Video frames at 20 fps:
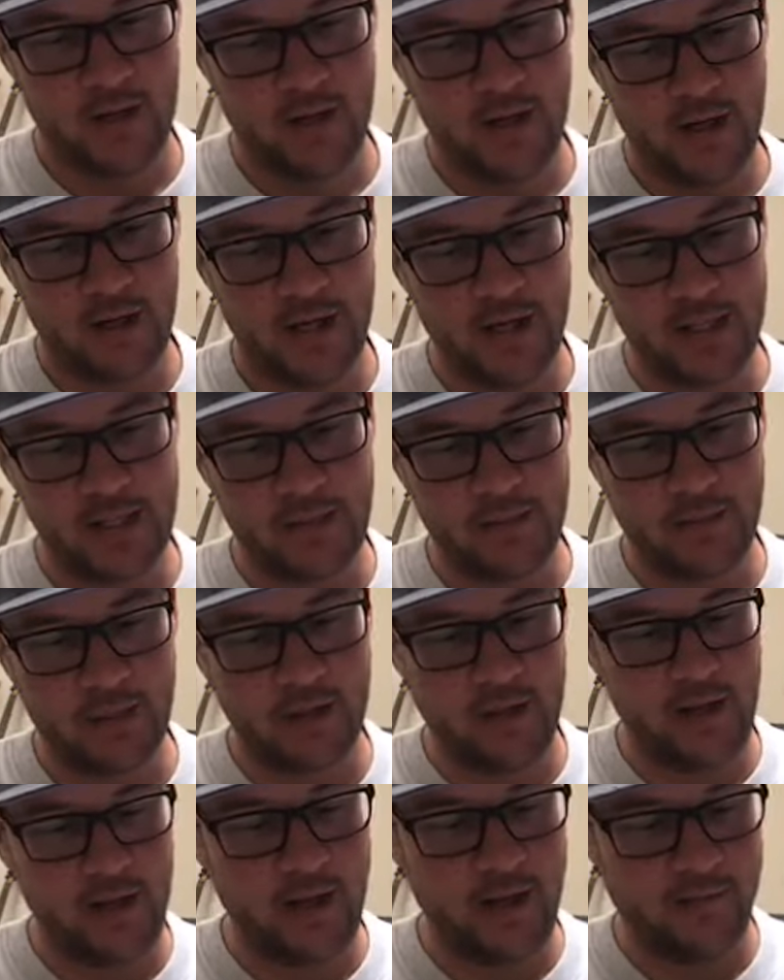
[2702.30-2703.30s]
I guess I'm
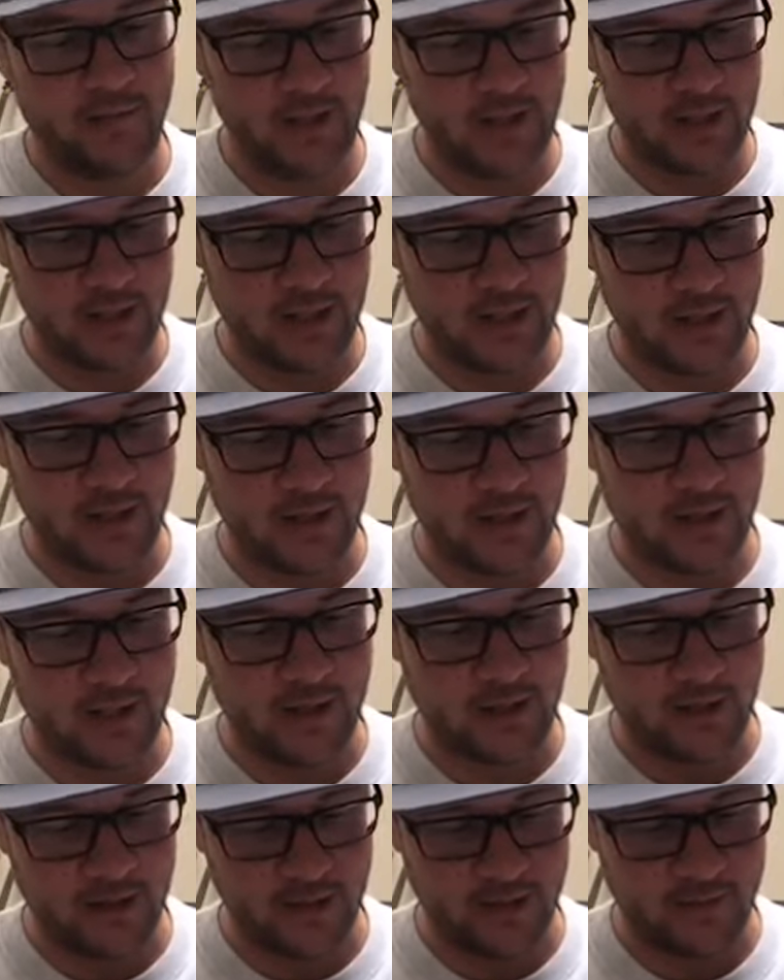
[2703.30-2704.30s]
gonna leave this here
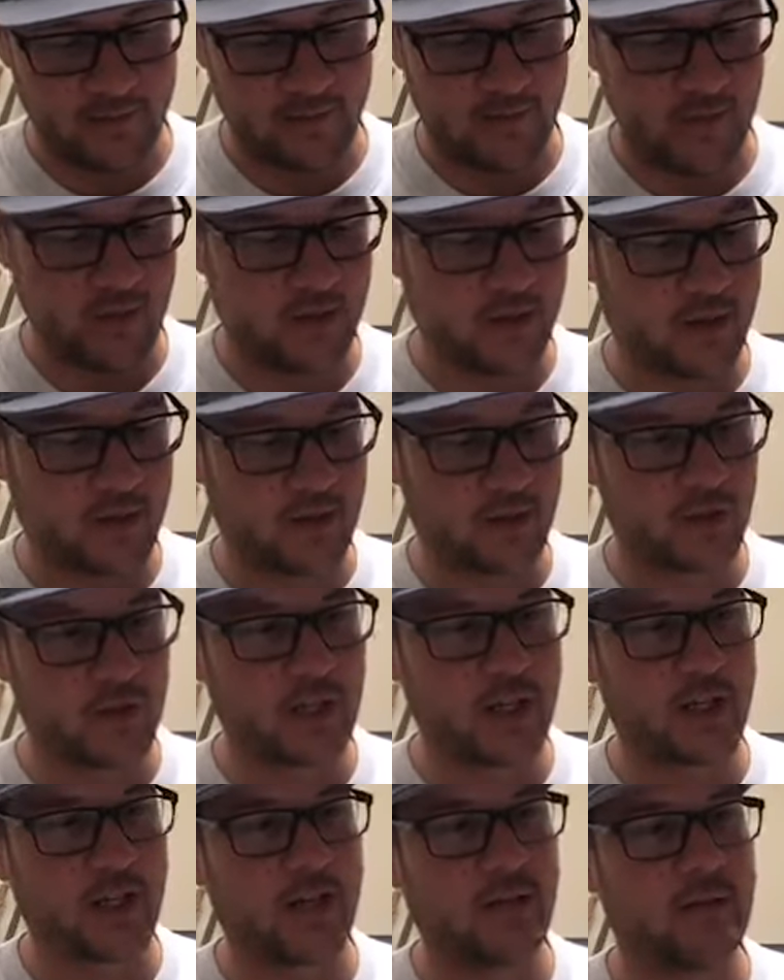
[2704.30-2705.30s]
and you can go
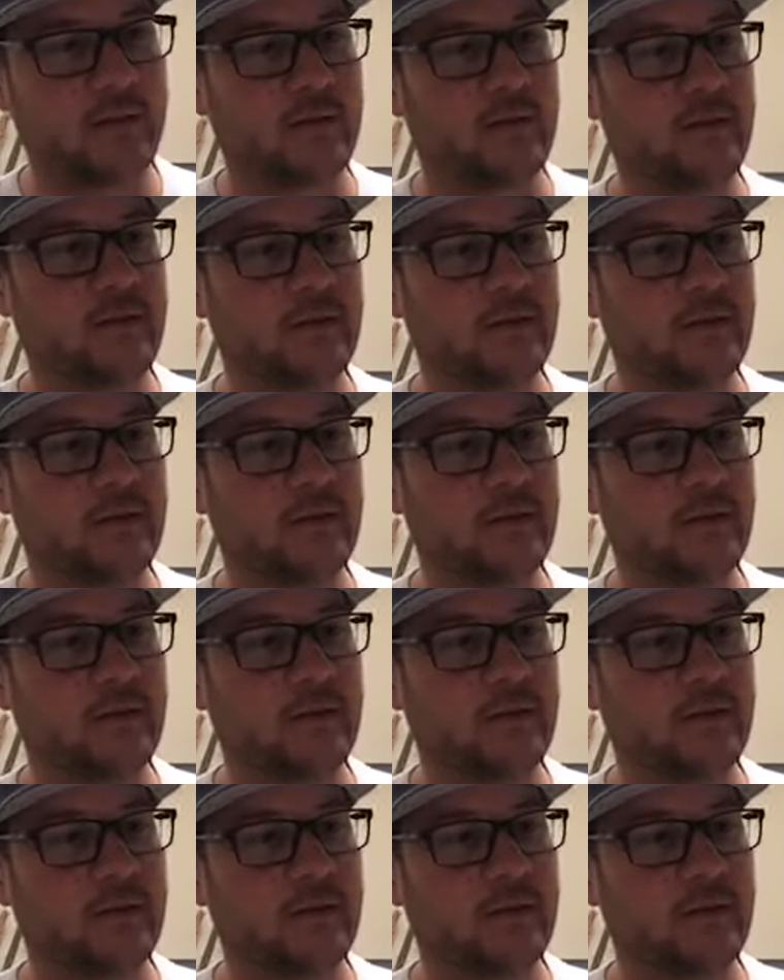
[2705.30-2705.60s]
check it.